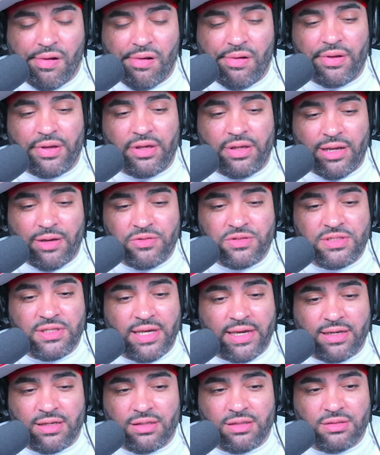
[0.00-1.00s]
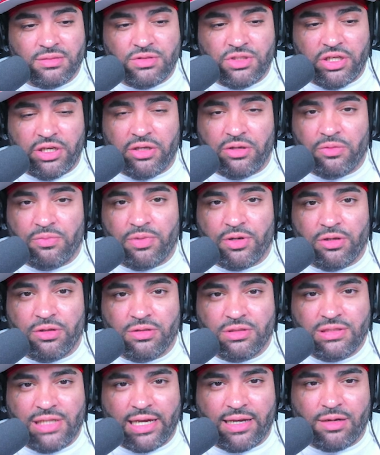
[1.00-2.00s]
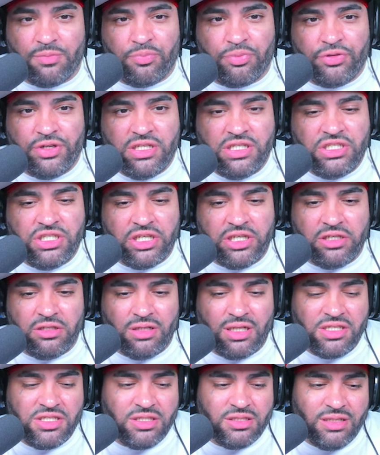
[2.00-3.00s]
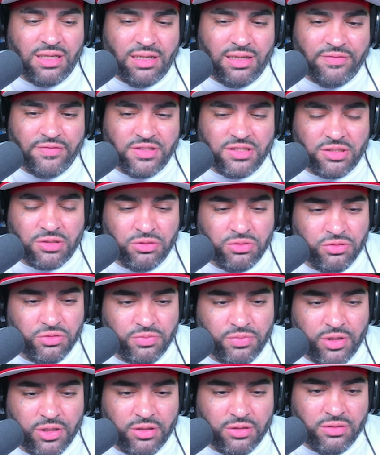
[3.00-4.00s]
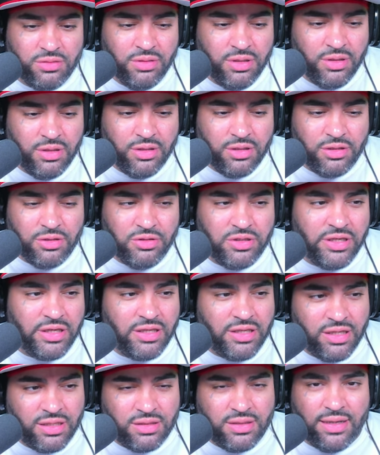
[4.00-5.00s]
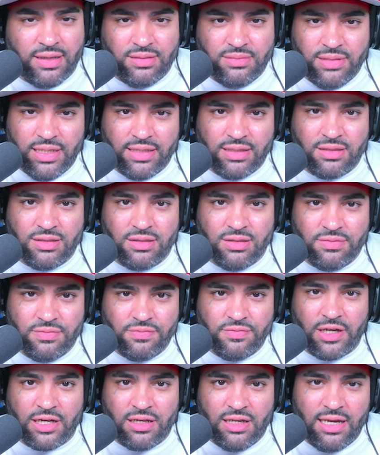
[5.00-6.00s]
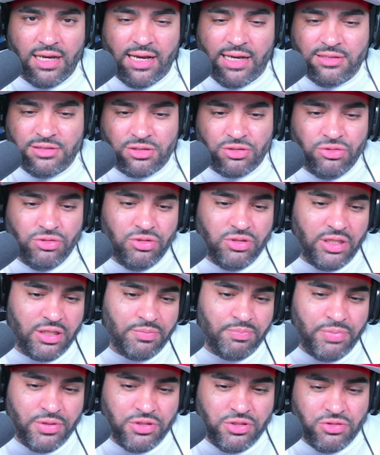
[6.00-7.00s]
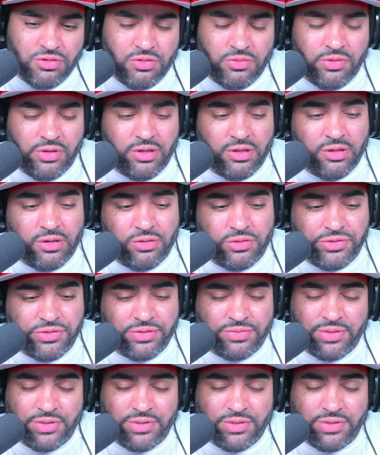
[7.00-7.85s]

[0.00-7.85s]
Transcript: Yeah, that was like a jail, bro. It was like a pre-jail. That shit not even school, bro. You get kicked out like a regular high school and they put you in one of those,